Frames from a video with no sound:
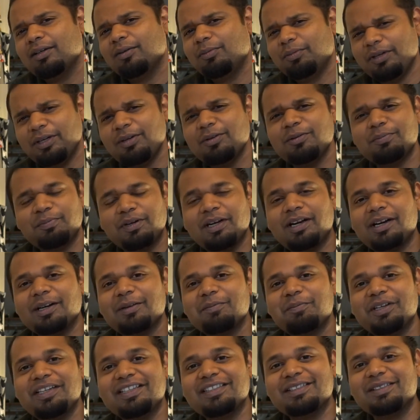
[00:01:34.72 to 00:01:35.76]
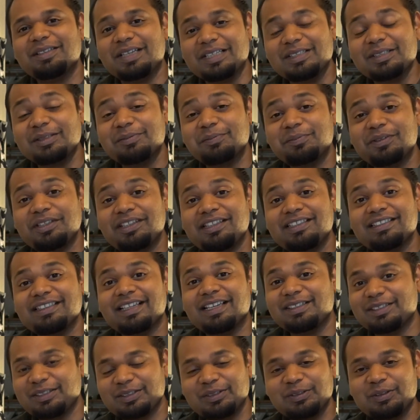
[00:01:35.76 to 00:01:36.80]
we do plant-based recipes,
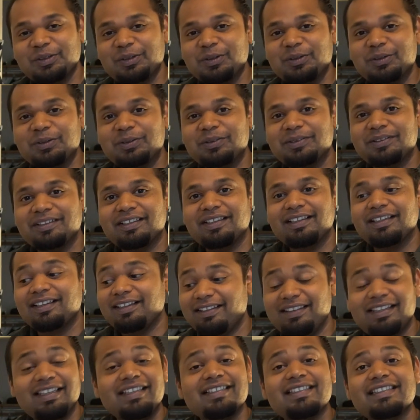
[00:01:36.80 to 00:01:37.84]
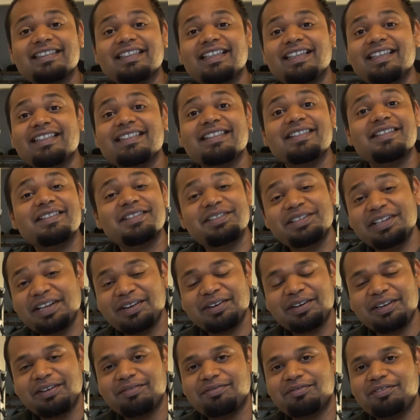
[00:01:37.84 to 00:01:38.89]
and so this is a
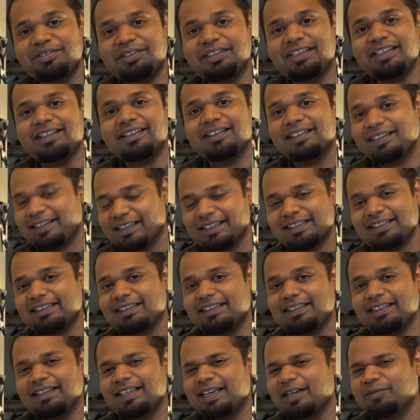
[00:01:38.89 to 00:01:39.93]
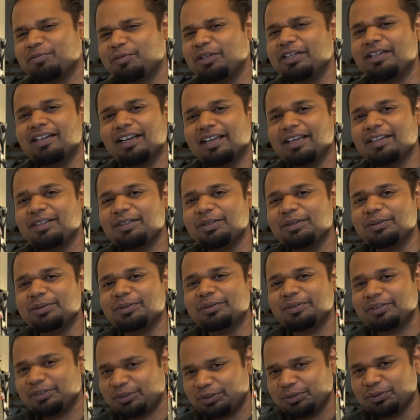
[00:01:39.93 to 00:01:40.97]
dairy-free lassi that we'd like to
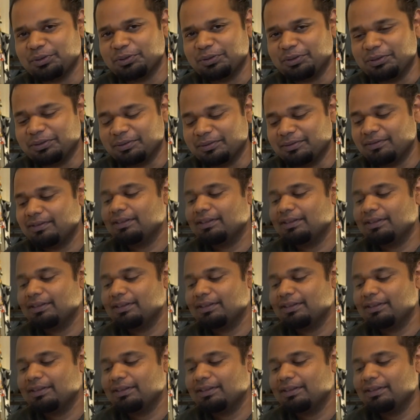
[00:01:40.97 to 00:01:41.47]
show you.